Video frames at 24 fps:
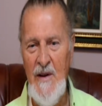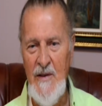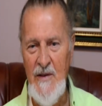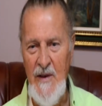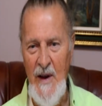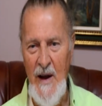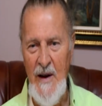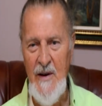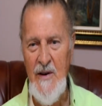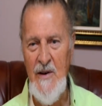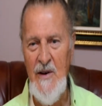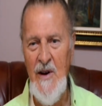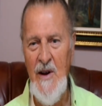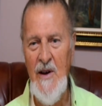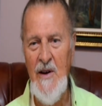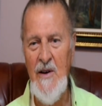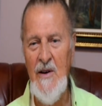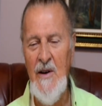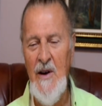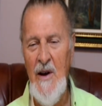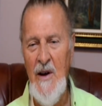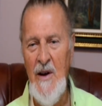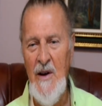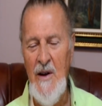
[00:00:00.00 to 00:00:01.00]

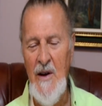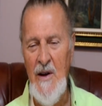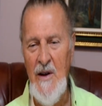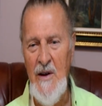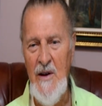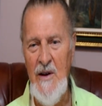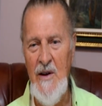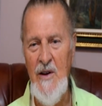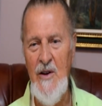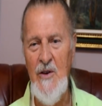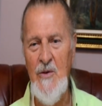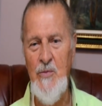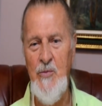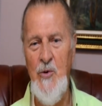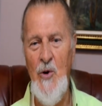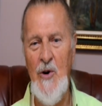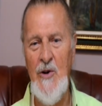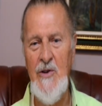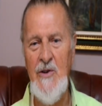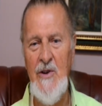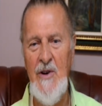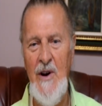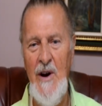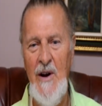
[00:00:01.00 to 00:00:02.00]
technique in
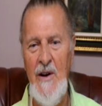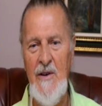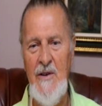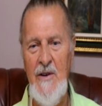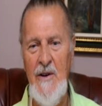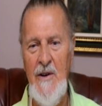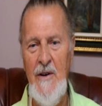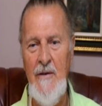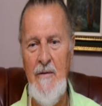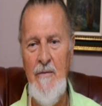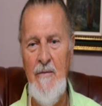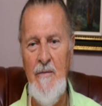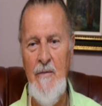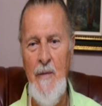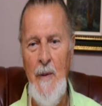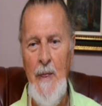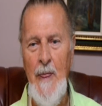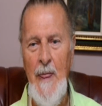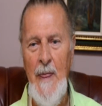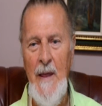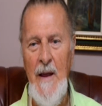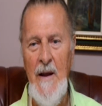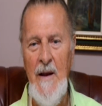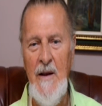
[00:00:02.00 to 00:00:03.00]
sports karate.
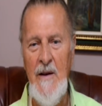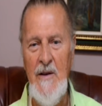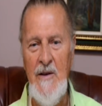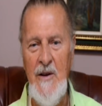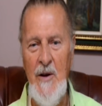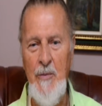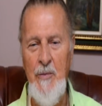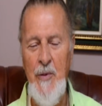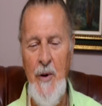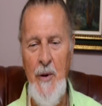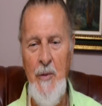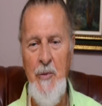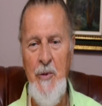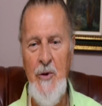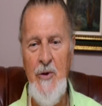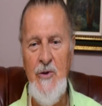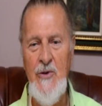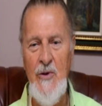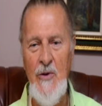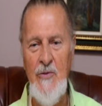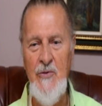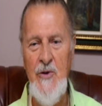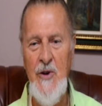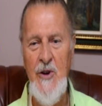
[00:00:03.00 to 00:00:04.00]
The
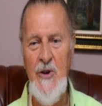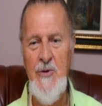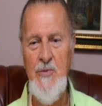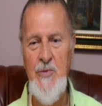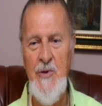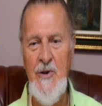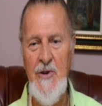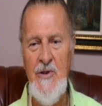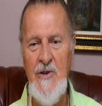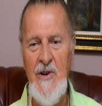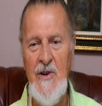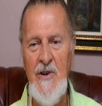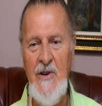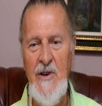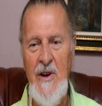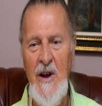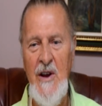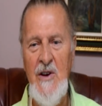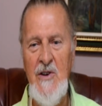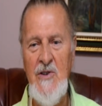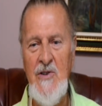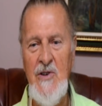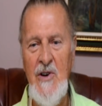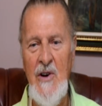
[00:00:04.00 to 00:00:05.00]
purpose of this
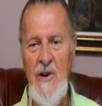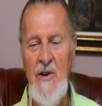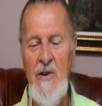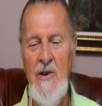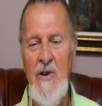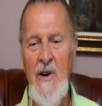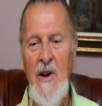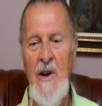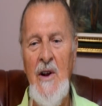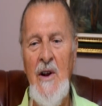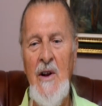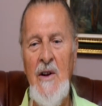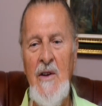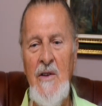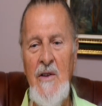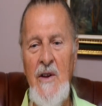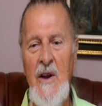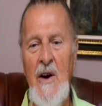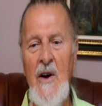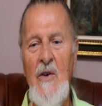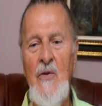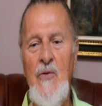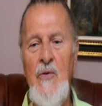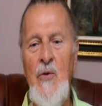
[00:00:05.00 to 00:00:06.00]
presentation,
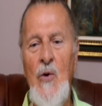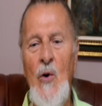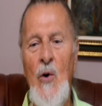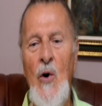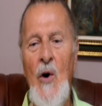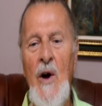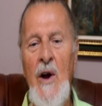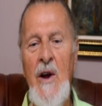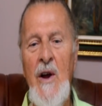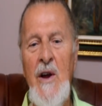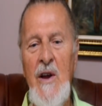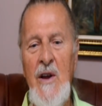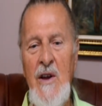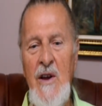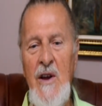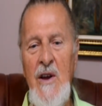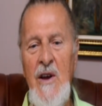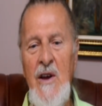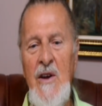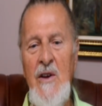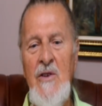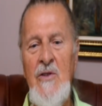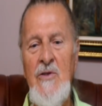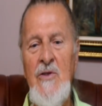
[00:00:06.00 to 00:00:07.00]
therefore,
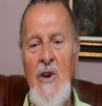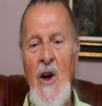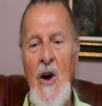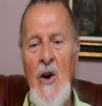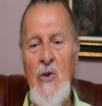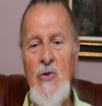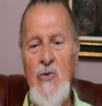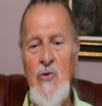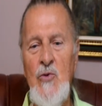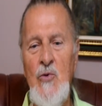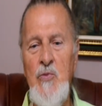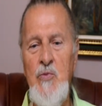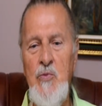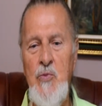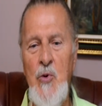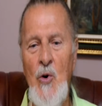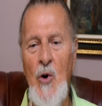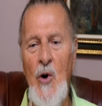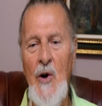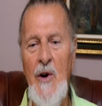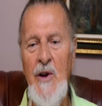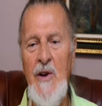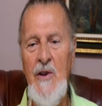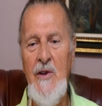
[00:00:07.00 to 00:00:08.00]
is to
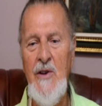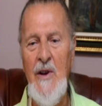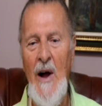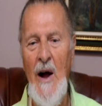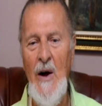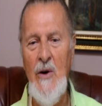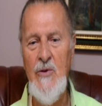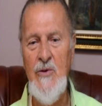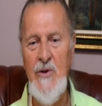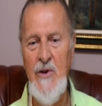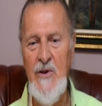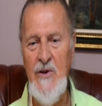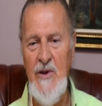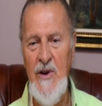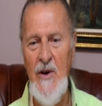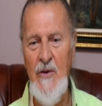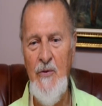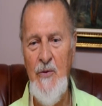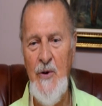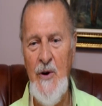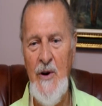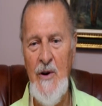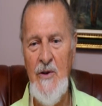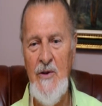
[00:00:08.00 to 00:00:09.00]
point out the
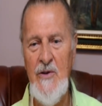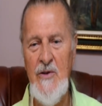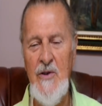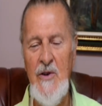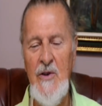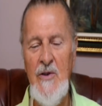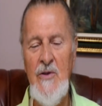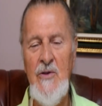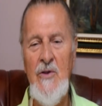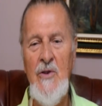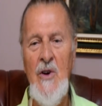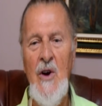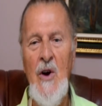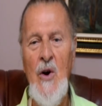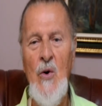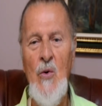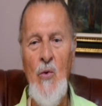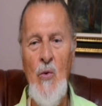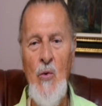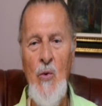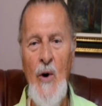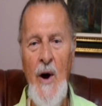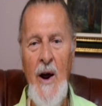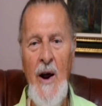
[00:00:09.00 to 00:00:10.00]
differences
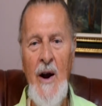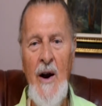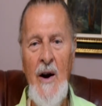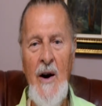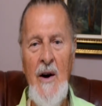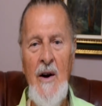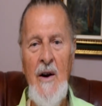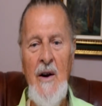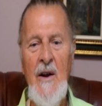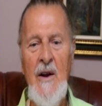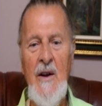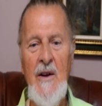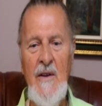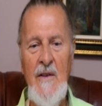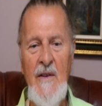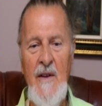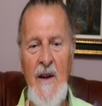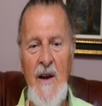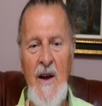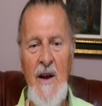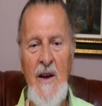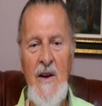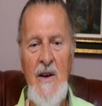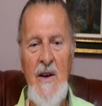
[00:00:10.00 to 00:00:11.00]
where
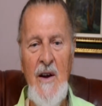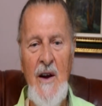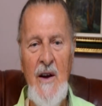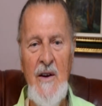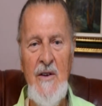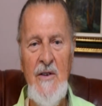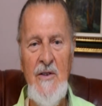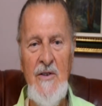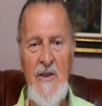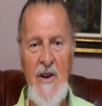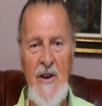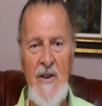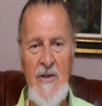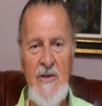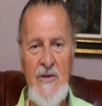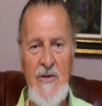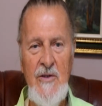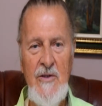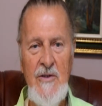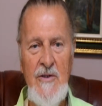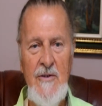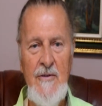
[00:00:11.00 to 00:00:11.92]
they exist.